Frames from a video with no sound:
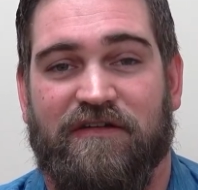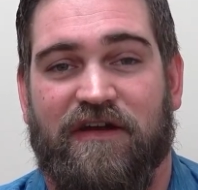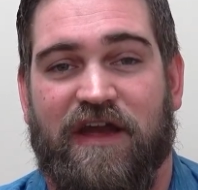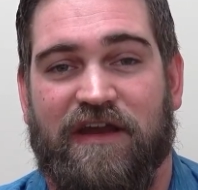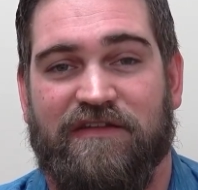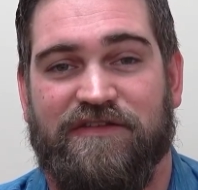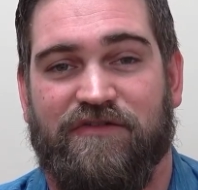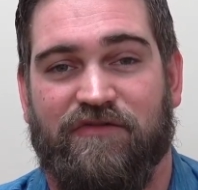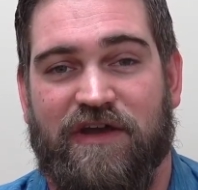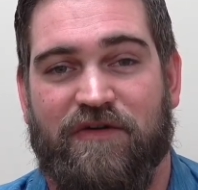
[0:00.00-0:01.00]
and it's a
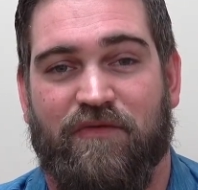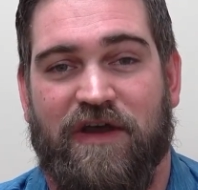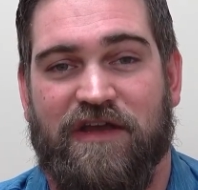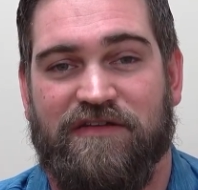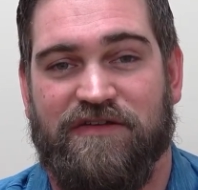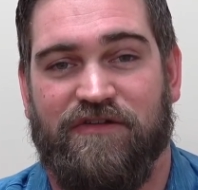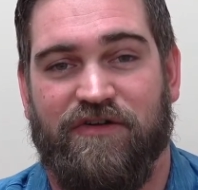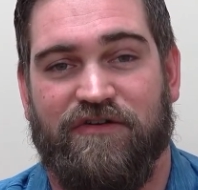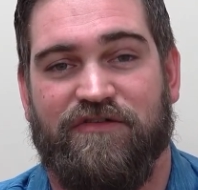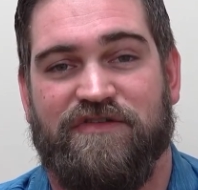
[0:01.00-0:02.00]
great way to
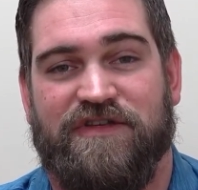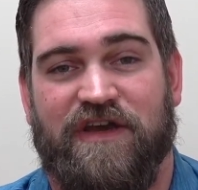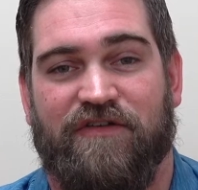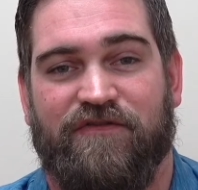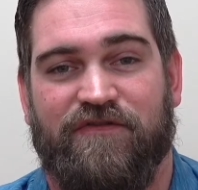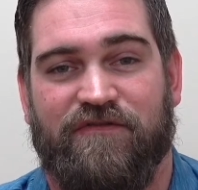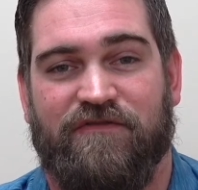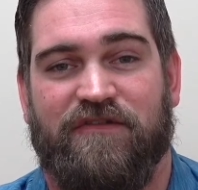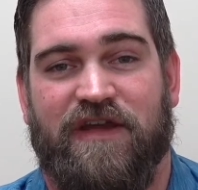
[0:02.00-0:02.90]
learn yourself